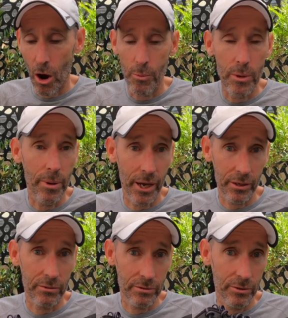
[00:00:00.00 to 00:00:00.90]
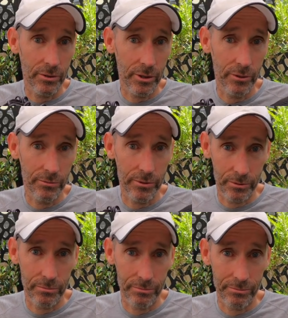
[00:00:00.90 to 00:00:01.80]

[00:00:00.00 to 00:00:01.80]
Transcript: I'll be back to the Clifton.